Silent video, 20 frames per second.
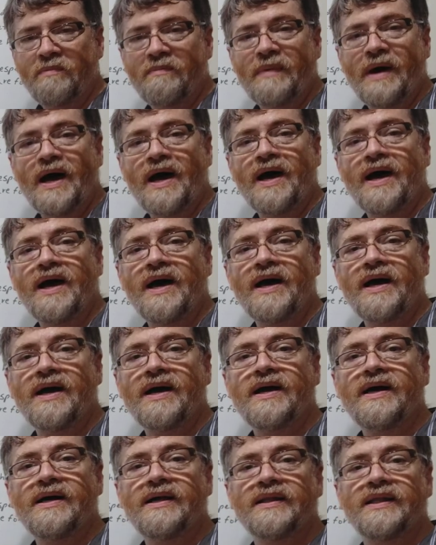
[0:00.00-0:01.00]

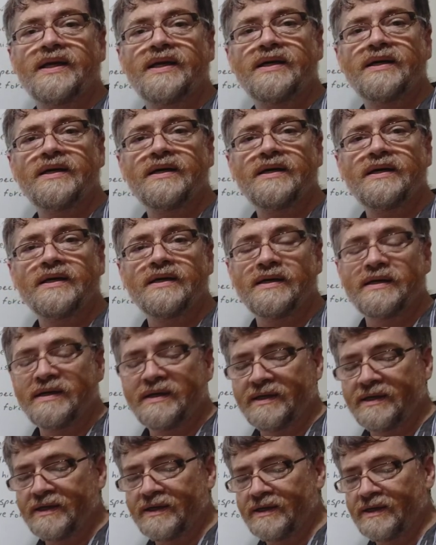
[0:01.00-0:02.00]
my
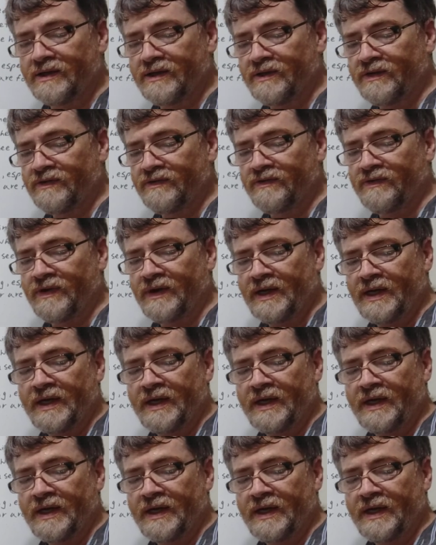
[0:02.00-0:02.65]
love,